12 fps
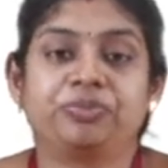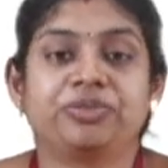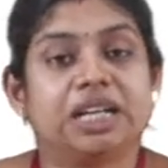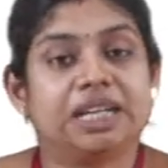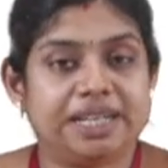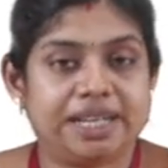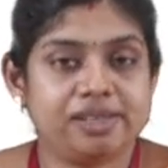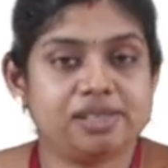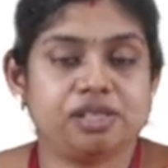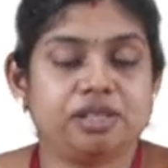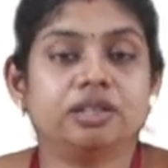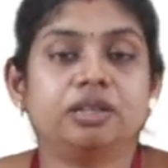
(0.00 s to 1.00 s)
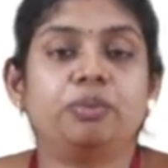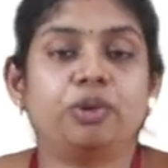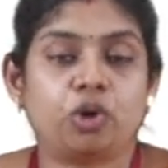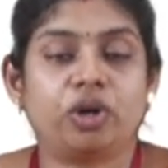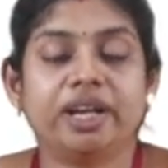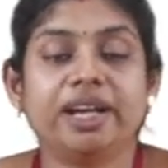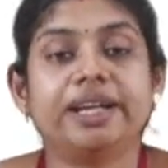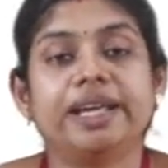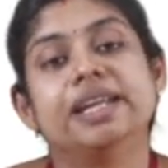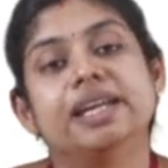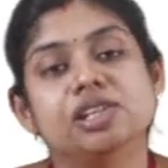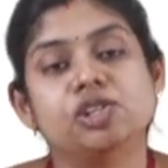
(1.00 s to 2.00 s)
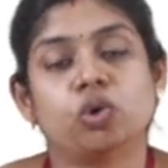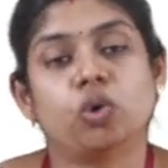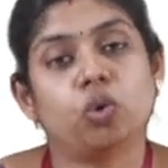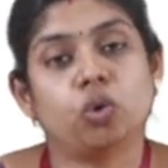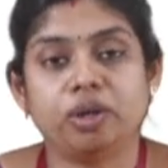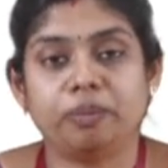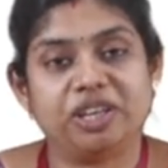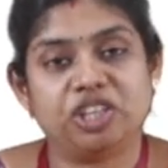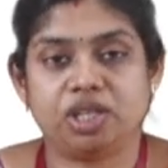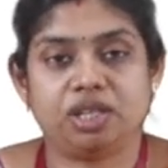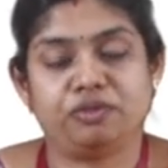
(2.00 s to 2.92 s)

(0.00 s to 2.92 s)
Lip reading: test the product in his own machine,